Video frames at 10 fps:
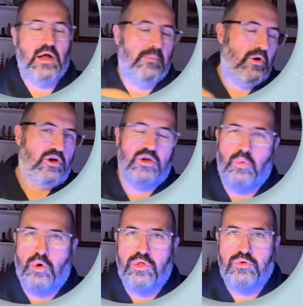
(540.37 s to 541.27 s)
I'm not going to
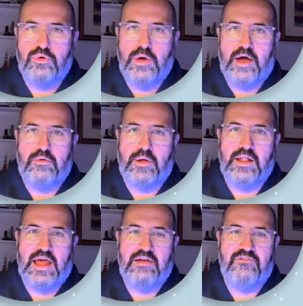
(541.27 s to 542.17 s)
walk you through how to run
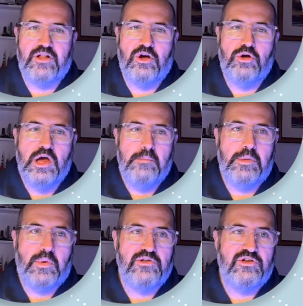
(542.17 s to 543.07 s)
langflow,
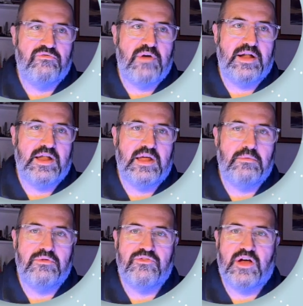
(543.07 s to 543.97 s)
but once you've run it, it
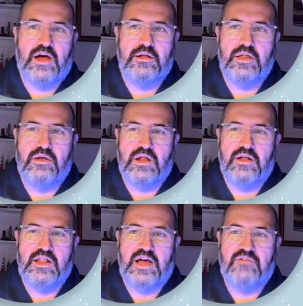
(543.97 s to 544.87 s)
will start. You're going
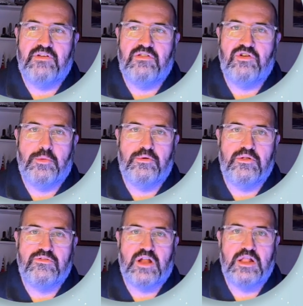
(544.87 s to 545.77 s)
to allow the terminal
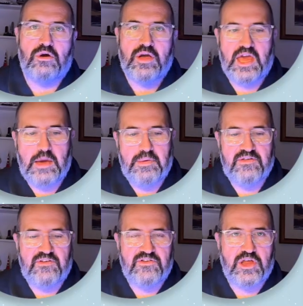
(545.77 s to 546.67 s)
that's going to log here, but
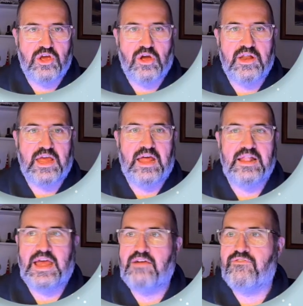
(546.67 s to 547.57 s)
essentially you're going to get
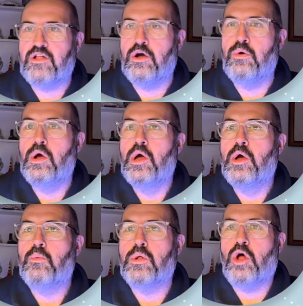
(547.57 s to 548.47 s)
langflow
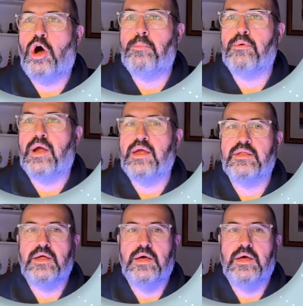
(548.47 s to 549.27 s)
will operate.